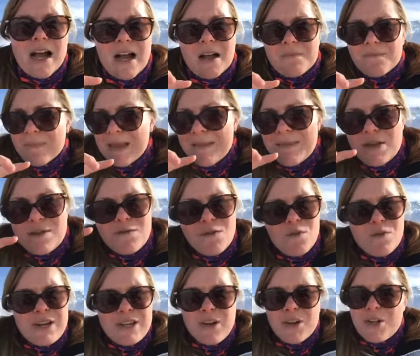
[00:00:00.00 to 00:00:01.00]
maybe
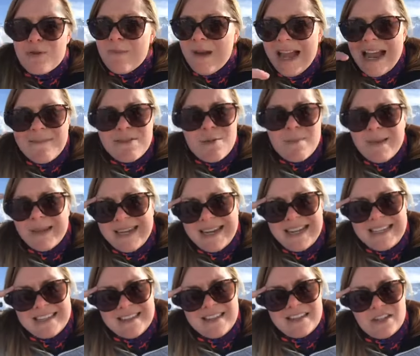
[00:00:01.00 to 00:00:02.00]
you might have the
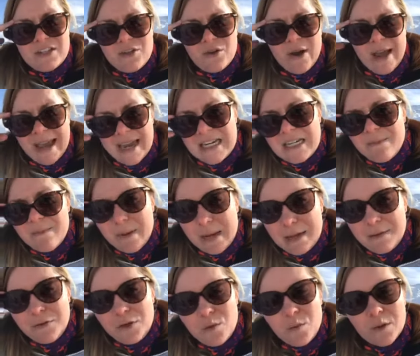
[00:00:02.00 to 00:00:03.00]
beginnings of this in your head, but
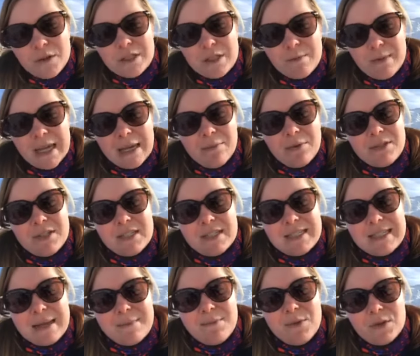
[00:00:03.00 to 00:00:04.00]
if you want to be able to
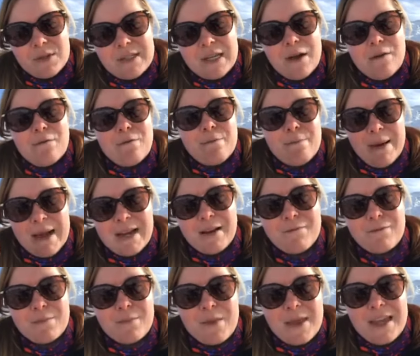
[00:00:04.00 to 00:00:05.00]
step yourself back
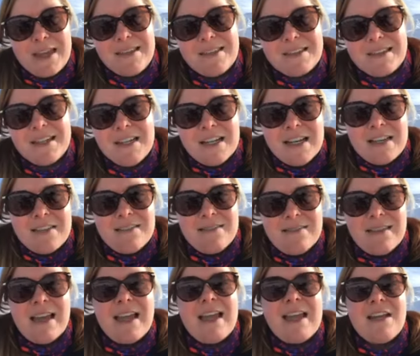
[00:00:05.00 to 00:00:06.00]
from this,
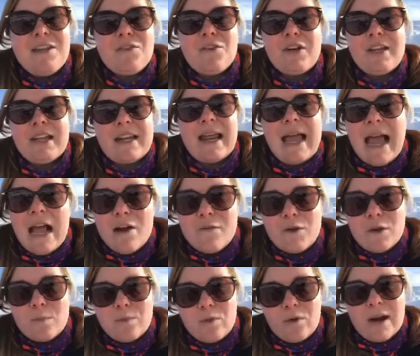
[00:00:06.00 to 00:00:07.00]
then you've got to get it out of
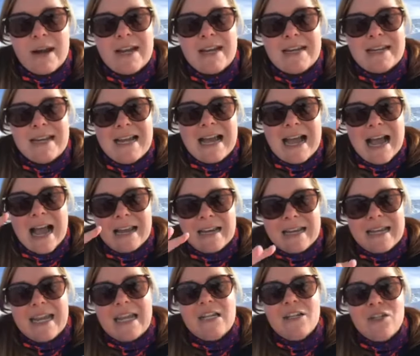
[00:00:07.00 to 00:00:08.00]
your brain and
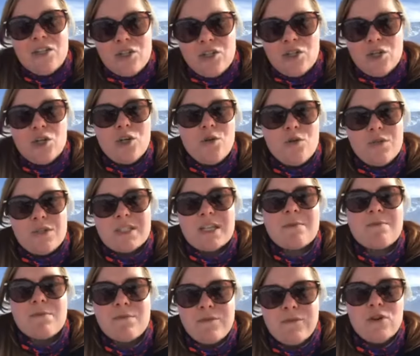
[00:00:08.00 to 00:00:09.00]
into
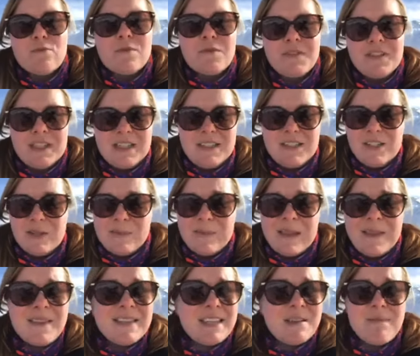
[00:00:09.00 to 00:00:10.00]
some form of system.
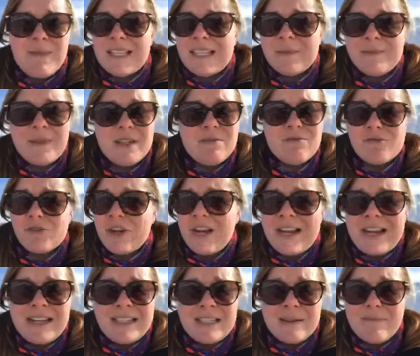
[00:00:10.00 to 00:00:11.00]
Now this can be something
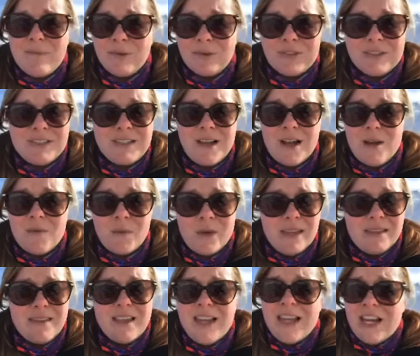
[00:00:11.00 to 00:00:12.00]
really simple to start
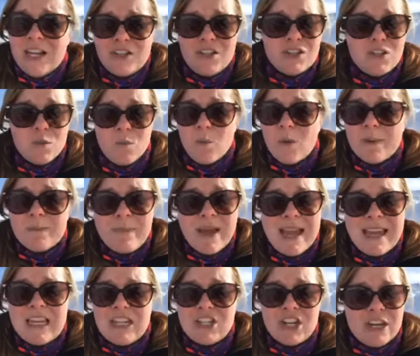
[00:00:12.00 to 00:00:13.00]
with, just a
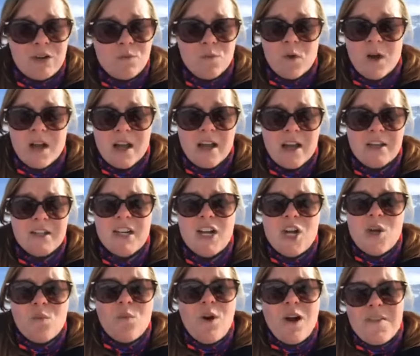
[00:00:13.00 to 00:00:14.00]
one-pager in Word.
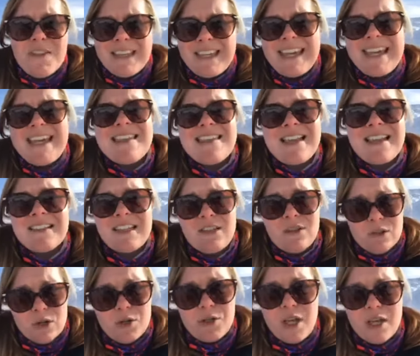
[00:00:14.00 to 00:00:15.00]
What are the key things that
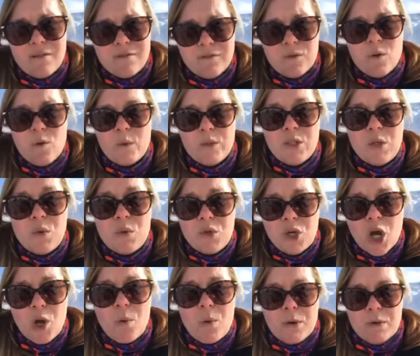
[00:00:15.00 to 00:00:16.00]
you're looking for when you
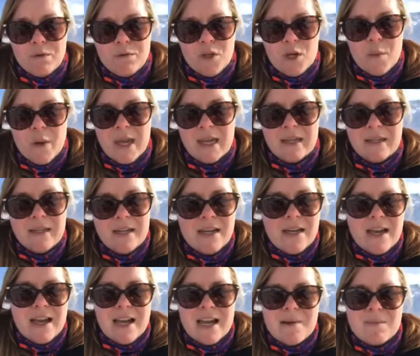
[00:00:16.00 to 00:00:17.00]
go on a viewing?
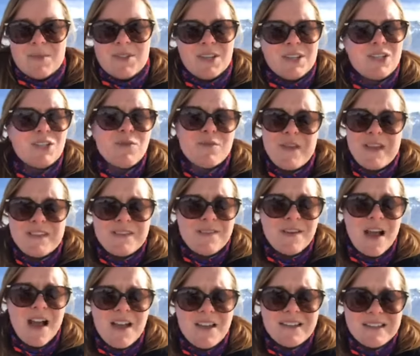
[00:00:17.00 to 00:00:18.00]
So sort of things for
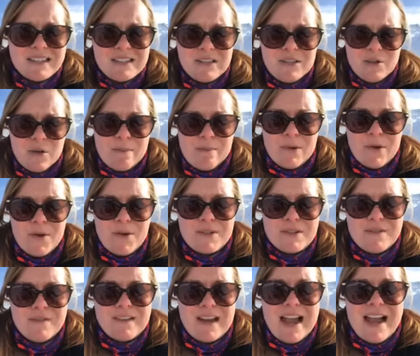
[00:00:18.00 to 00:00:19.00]
us doing blocks
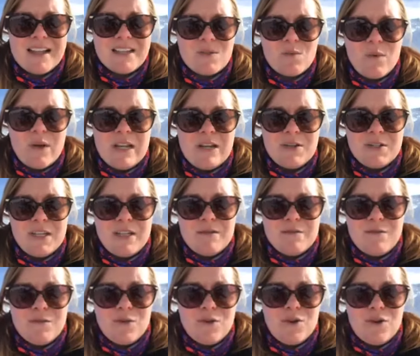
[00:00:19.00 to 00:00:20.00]
of flats, we're looking
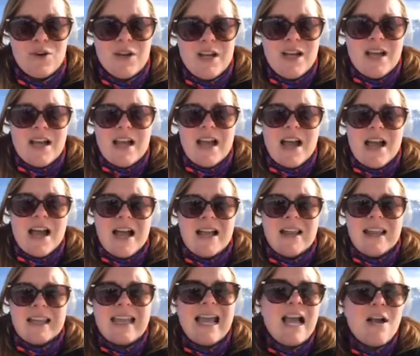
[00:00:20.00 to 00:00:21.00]
for
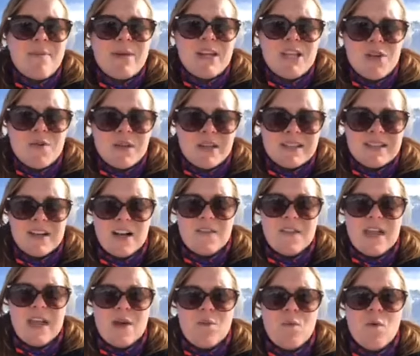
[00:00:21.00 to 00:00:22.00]
like how many units are
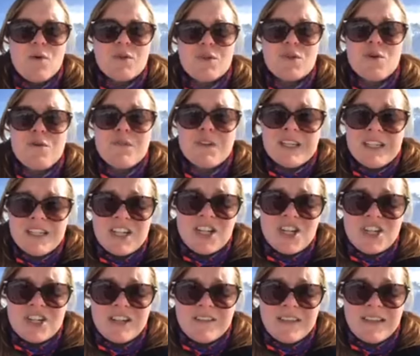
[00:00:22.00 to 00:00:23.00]
there, what sort of
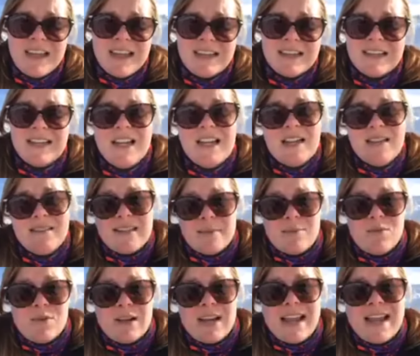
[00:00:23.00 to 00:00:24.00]
condition are they in,
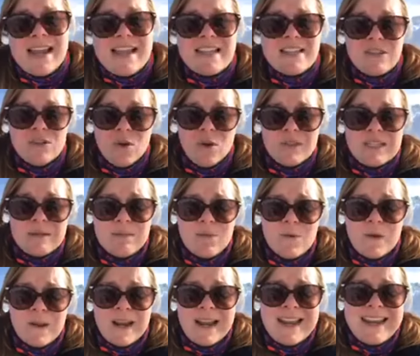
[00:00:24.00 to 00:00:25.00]
double glazed, not double
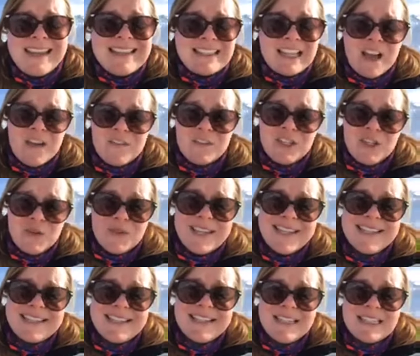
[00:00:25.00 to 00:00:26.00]
glazed, are the
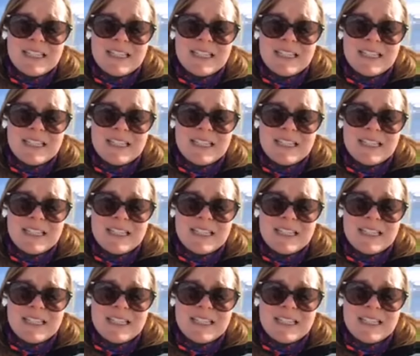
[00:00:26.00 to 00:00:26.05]
utilities